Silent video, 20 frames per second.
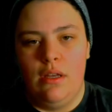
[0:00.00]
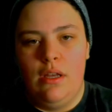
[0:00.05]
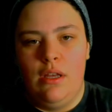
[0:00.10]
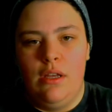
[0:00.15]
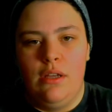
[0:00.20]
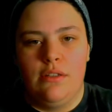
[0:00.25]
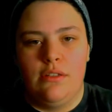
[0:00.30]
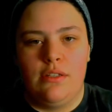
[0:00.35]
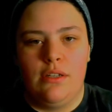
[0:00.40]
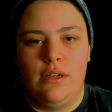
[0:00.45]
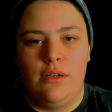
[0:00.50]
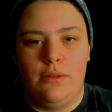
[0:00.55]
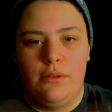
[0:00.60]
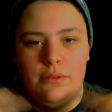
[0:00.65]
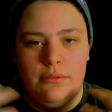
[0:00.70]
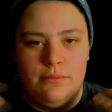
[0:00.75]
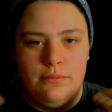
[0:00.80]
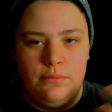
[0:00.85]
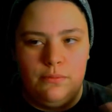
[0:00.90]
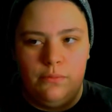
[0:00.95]

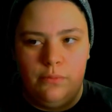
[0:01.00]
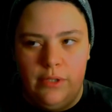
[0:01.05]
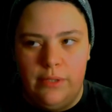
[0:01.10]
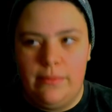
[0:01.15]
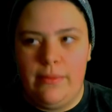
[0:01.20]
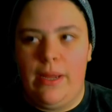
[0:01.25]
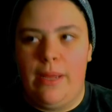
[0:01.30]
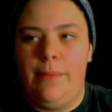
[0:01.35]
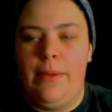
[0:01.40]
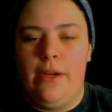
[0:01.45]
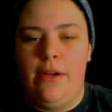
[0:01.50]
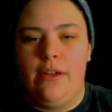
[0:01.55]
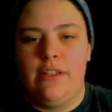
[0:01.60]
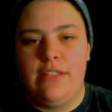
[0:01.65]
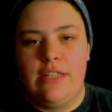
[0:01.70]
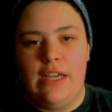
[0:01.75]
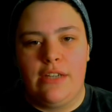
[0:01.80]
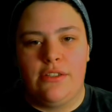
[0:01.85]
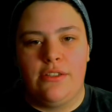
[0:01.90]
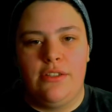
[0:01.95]
So when my parents
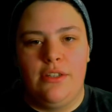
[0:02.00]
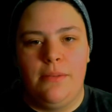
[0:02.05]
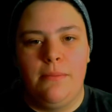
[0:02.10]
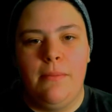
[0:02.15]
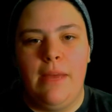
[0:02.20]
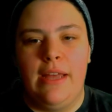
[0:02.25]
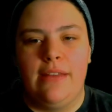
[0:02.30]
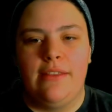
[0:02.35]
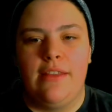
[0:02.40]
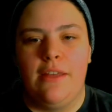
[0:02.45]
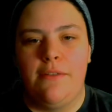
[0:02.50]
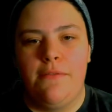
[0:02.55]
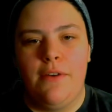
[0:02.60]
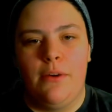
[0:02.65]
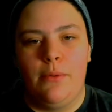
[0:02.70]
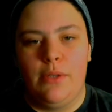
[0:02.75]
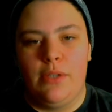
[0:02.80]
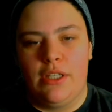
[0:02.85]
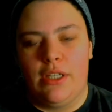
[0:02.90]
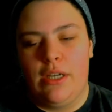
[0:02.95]
actually met, they
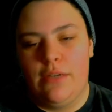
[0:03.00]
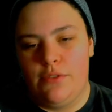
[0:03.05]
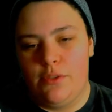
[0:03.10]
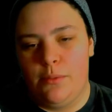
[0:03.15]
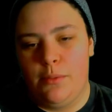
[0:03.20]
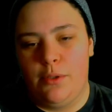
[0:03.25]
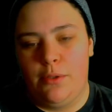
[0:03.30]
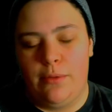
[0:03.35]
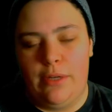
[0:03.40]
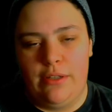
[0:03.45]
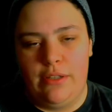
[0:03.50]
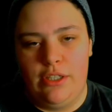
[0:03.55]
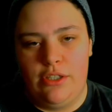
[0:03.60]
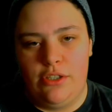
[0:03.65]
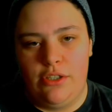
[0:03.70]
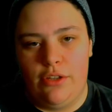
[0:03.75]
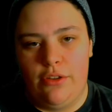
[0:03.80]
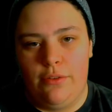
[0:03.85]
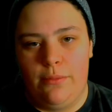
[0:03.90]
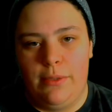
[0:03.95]
felt really comfortable around each
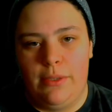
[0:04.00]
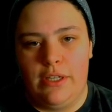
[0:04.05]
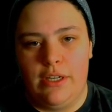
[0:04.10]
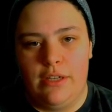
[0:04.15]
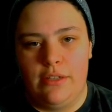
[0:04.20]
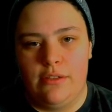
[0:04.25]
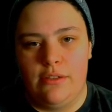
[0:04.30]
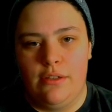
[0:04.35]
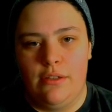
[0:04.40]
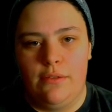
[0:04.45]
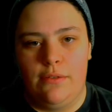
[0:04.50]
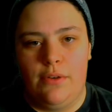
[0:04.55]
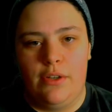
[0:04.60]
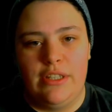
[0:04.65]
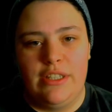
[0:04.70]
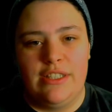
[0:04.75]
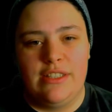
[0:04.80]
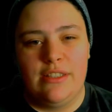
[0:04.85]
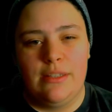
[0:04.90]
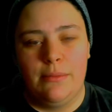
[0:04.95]
other because of all
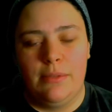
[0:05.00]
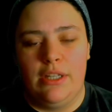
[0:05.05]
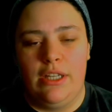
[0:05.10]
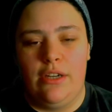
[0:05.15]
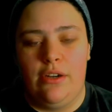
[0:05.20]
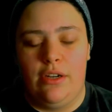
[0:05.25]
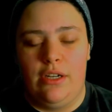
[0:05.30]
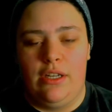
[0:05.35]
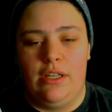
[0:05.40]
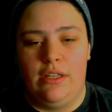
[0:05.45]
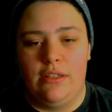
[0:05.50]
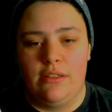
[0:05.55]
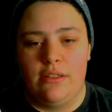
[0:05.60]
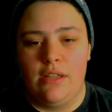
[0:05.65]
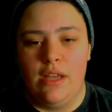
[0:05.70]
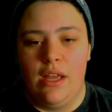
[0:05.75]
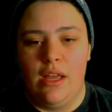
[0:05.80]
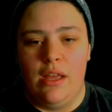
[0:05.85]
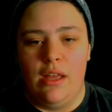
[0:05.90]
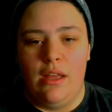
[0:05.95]
these similarities
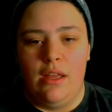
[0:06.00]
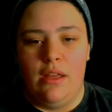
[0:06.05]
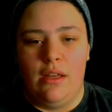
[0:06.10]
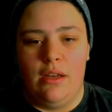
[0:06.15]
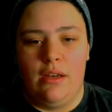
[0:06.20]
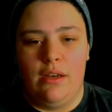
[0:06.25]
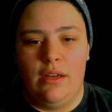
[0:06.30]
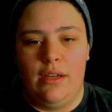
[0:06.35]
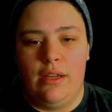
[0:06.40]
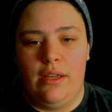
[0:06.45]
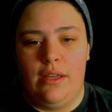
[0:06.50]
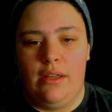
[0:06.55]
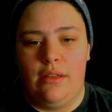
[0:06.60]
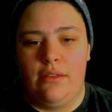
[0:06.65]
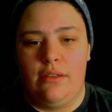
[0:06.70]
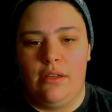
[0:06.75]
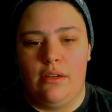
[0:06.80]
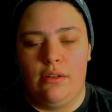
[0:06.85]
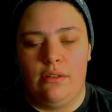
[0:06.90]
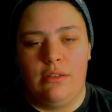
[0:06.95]

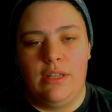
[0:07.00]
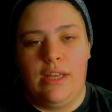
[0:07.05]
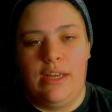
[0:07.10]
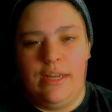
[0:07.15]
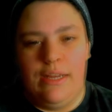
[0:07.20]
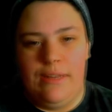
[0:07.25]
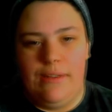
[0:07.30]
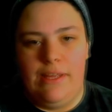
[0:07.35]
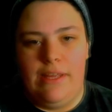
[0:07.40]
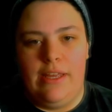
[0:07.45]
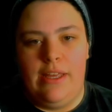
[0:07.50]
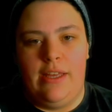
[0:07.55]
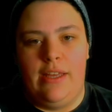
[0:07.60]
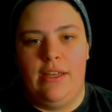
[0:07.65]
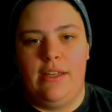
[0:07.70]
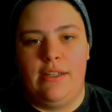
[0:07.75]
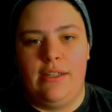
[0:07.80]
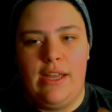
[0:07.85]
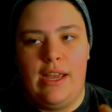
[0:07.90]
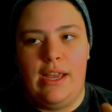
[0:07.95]
in their lives.
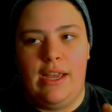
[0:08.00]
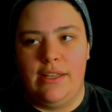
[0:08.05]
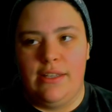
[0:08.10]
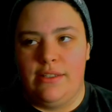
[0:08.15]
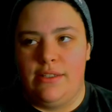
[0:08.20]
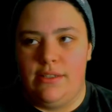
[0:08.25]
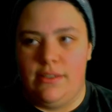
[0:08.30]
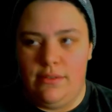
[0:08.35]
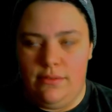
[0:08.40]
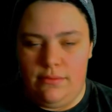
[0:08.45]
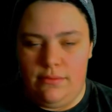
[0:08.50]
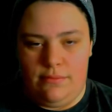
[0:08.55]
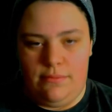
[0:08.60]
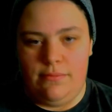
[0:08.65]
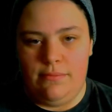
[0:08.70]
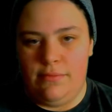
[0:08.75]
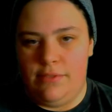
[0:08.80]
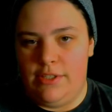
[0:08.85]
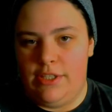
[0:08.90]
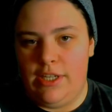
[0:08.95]
And as
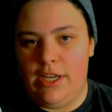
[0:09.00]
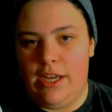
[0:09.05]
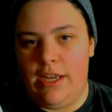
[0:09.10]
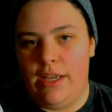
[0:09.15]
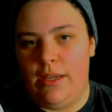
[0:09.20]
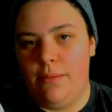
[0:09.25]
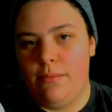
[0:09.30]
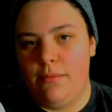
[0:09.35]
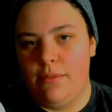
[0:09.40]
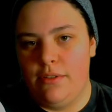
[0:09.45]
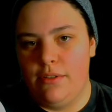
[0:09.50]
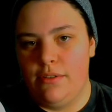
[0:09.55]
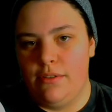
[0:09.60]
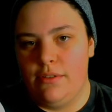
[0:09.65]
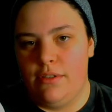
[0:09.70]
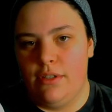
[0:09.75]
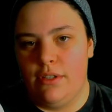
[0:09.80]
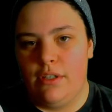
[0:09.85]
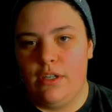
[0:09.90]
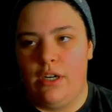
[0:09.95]
time
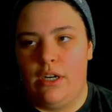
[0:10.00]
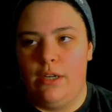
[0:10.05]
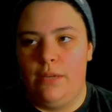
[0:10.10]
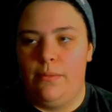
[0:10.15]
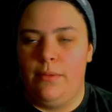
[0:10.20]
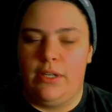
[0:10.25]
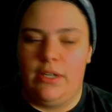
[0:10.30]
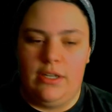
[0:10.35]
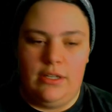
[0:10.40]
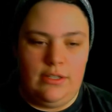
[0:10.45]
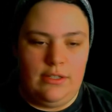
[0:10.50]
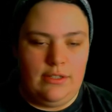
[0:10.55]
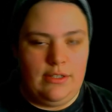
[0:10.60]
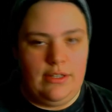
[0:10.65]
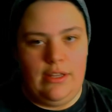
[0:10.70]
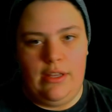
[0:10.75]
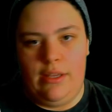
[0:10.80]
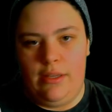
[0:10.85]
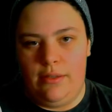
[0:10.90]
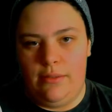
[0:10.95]
took on, because
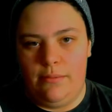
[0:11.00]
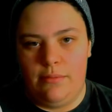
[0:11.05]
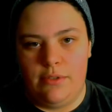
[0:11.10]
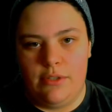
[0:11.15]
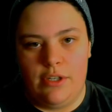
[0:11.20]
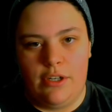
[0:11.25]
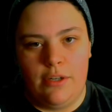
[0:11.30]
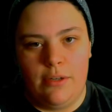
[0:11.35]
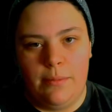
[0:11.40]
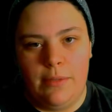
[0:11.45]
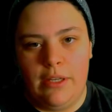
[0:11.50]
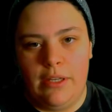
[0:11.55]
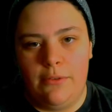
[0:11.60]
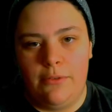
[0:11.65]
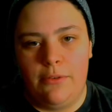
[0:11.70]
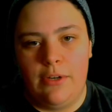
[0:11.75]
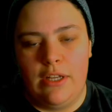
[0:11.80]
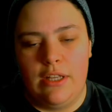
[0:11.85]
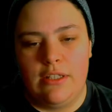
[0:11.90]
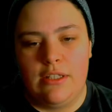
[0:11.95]
they started being
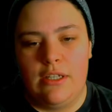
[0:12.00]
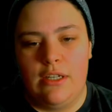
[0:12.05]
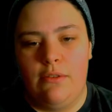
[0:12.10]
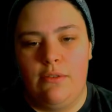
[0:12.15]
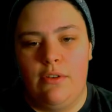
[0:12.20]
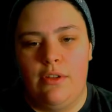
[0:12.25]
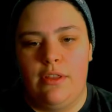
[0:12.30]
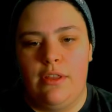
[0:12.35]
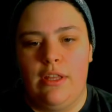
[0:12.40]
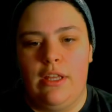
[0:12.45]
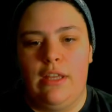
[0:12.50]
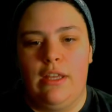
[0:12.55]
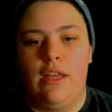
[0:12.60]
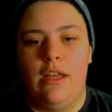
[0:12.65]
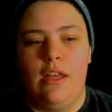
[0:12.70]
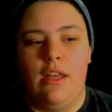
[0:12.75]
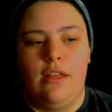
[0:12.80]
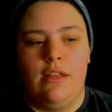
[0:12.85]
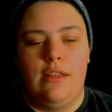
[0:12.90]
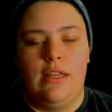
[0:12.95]
friends and everything,
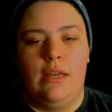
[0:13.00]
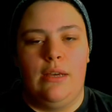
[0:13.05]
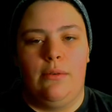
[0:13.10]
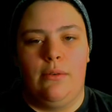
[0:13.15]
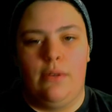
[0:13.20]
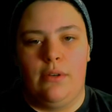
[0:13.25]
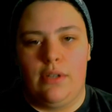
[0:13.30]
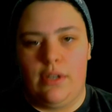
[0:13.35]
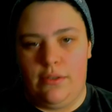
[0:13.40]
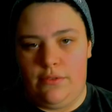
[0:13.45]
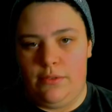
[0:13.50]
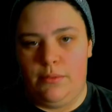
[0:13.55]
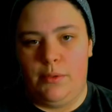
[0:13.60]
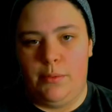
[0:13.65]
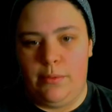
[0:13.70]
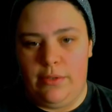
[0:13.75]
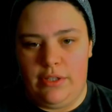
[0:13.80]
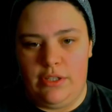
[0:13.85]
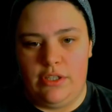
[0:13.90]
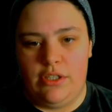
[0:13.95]
they were comfortable
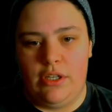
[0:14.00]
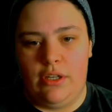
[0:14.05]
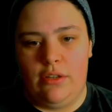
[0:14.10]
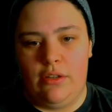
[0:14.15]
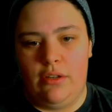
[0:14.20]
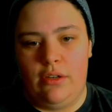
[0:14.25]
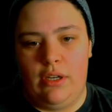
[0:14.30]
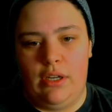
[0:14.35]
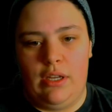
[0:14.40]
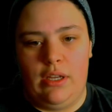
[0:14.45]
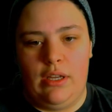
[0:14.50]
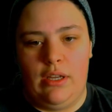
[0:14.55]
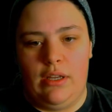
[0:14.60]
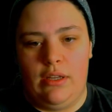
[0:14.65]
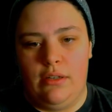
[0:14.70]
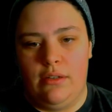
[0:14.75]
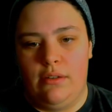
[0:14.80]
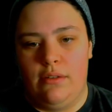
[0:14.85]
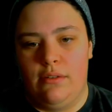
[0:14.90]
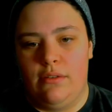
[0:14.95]
with each other
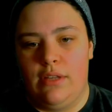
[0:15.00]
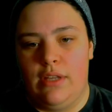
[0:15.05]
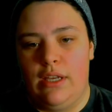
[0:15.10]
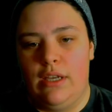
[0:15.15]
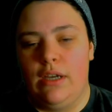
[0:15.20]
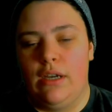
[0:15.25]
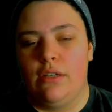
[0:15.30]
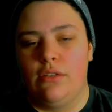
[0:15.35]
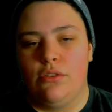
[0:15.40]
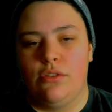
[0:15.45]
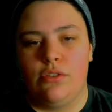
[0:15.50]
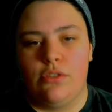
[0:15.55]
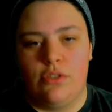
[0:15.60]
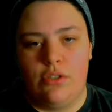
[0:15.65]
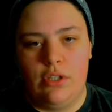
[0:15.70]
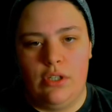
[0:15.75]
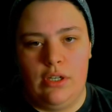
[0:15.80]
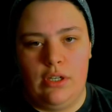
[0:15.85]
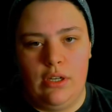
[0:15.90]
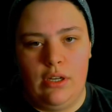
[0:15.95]
and they
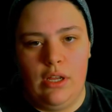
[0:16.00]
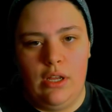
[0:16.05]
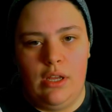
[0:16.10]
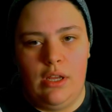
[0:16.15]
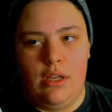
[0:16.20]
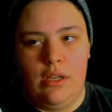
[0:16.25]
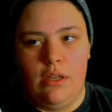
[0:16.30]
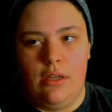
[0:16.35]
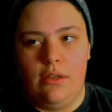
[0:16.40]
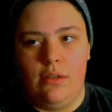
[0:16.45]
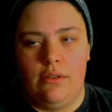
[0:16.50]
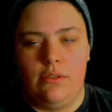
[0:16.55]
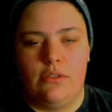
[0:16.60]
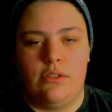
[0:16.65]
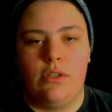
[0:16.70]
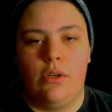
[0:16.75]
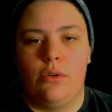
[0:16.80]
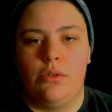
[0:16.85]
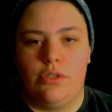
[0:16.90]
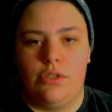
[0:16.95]
understood
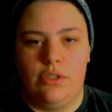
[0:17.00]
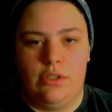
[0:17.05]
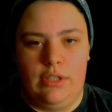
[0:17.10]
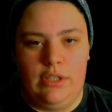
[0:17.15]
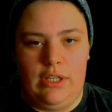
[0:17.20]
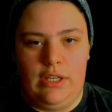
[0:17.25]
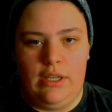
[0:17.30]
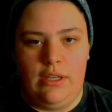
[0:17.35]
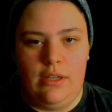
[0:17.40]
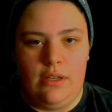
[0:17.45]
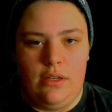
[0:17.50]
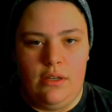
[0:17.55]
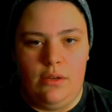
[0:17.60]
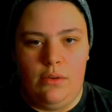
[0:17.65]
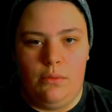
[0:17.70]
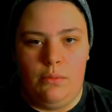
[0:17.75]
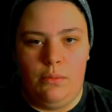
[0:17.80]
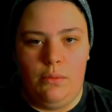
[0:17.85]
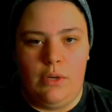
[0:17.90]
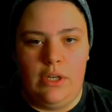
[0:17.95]
socially
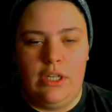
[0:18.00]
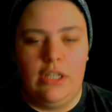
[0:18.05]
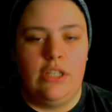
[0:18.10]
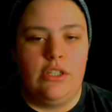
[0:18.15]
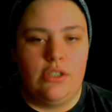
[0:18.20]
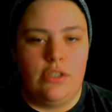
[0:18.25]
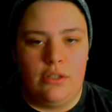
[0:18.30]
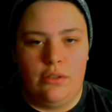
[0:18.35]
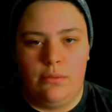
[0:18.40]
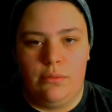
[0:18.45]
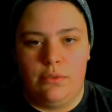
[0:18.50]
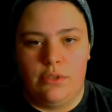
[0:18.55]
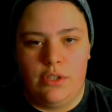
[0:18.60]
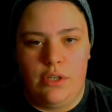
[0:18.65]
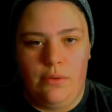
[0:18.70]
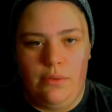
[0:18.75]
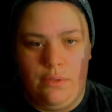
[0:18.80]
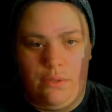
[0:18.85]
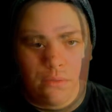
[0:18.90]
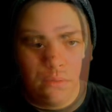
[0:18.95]
what each other was
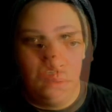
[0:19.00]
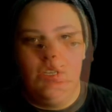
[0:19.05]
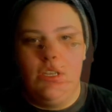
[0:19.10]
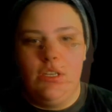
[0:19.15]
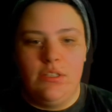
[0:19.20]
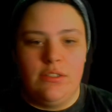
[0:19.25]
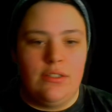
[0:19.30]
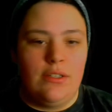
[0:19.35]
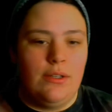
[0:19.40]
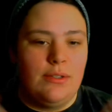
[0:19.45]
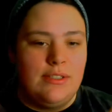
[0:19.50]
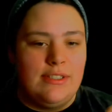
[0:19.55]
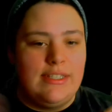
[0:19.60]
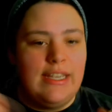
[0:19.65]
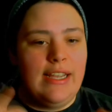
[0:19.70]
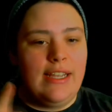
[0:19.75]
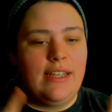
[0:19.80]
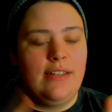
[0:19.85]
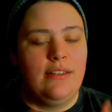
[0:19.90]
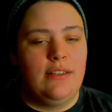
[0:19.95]
going through. So
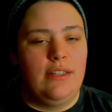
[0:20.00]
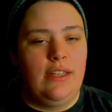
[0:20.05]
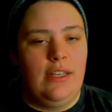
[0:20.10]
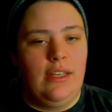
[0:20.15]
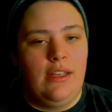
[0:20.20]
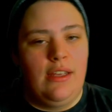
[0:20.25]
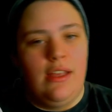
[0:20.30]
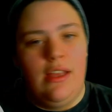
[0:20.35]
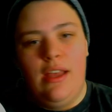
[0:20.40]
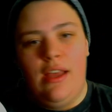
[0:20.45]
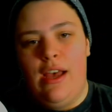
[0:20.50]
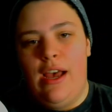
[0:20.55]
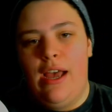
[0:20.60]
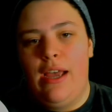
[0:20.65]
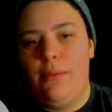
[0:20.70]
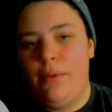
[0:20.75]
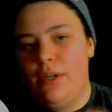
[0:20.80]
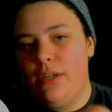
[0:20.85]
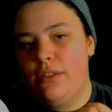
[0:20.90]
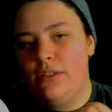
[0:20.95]
secondly, I
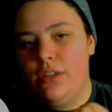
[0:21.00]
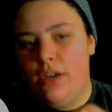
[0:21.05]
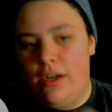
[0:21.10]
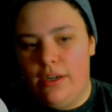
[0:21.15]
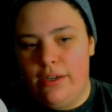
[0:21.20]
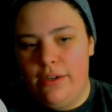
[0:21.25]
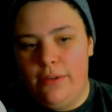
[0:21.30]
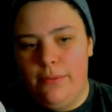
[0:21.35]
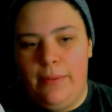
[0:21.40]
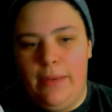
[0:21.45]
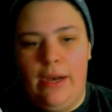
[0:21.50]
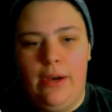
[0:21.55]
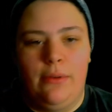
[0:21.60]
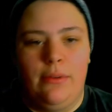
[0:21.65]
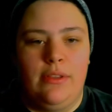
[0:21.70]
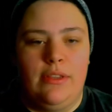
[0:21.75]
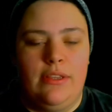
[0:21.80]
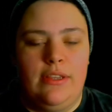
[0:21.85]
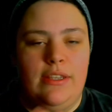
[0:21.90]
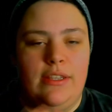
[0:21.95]
want to talk
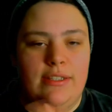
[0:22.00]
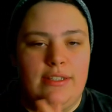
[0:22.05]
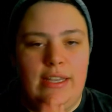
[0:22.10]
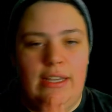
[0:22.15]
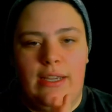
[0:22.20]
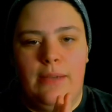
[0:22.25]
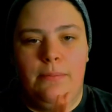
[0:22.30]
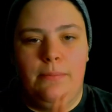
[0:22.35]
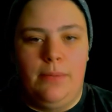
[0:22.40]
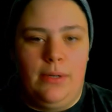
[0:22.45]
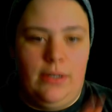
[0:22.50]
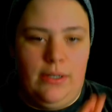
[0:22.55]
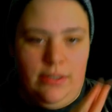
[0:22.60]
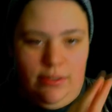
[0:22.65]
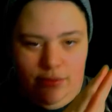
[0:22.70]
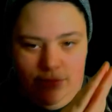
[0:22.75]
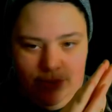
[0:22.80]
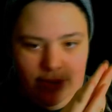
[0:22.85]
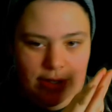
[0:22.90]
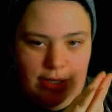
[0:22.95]
about the second part
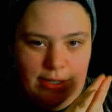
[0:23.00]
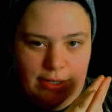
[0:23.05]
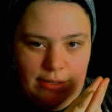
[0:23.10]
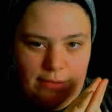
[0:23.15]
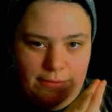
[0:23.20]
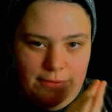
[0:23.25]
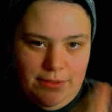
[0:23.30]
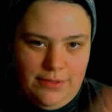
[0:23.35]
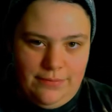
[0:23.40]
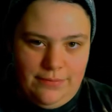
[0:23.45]
of